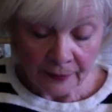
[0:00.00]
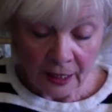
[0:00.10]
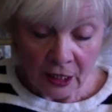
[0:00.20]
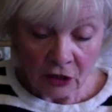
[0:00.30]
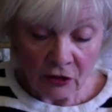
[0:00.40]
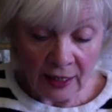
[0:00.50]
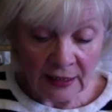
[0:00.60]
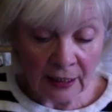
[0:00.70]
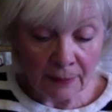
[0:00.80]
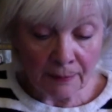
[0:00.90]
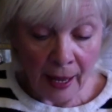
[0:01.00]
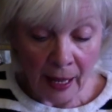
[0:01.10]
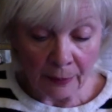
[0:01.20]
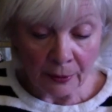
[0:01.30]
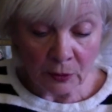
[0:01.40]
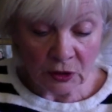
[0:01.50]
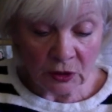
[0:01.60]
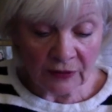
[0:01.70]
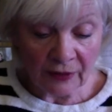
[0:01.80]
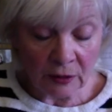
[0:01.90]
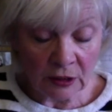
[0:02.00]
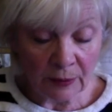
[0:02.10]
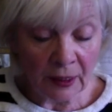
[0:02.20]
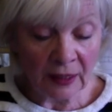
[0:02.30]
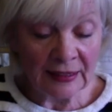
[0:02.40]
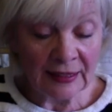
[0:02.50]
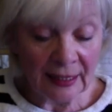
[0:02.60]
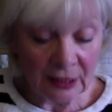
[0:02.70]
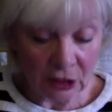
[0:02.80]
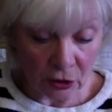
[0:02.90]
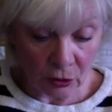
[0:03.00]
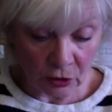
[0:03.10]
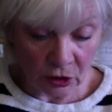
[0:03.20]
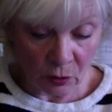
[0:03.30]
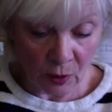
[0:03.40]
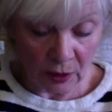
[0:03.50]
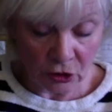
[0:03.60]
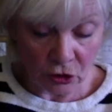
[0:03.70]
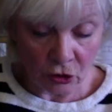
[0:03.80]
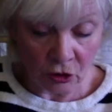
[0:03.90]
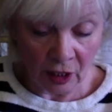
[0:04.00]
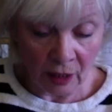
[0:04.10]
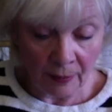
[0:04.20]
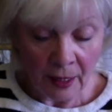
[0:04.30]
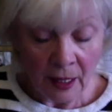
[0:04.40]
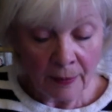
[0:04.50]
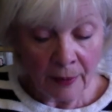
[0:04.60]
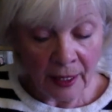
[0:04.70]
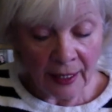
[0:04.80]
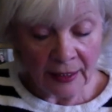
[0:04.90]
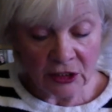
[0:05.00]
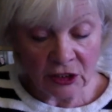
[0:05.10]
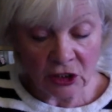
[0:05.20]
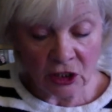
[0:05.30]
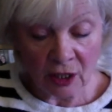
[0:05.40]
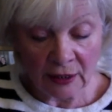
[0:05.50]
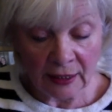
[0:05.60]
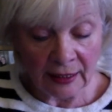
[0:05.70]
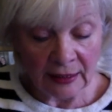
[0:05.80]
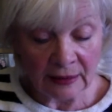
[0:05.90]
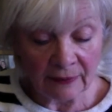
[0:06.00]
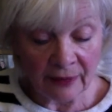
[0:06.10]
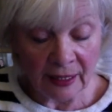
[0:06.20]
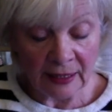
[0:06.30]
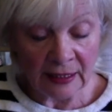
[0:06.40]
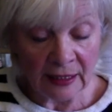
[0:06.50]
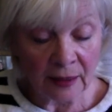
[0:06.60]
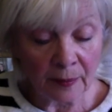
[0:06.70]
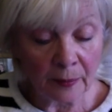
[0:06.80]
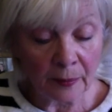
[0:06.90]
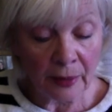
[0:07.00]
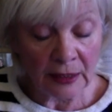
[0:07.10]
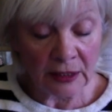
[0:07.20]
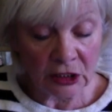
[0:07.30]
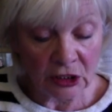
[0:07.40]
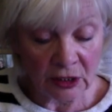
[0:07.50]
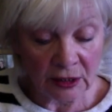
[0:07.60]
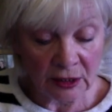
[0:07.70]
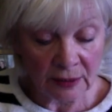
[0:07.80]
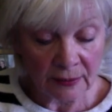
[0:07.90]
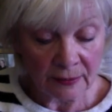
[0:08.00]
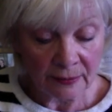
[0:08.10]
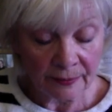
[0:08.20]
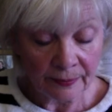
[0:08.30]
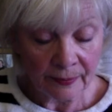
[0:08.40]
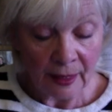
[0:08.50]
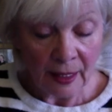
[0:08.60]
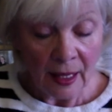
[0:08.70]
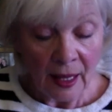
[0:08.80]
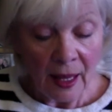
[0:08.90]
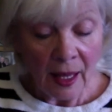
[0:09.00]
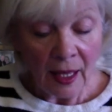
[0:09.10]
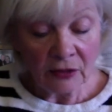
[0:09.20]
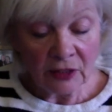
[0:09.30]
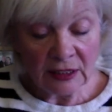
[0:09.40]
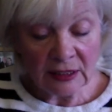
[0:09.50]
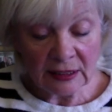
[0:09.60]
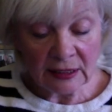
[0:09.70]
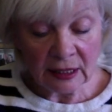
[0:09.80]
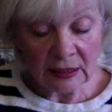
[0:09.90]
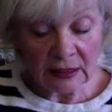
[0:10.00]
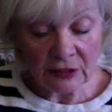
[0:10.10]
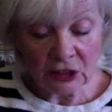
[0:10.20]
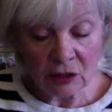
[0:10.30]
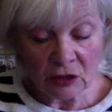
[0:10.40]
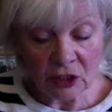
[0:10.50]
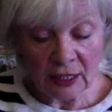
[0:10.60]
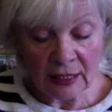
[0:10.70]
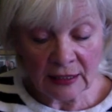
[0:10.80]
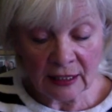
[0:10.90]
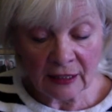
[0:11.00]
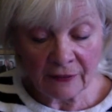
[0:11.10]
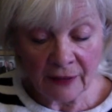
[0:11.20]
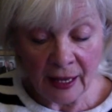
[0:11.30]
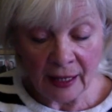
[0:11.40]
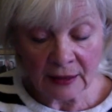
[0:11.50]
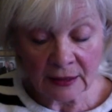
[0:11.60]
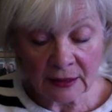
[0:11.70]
creating a map which was found to be identical to the ones drawn up by ancient Chinese and Vedic practitioners. And recent studies have shown genetic effects.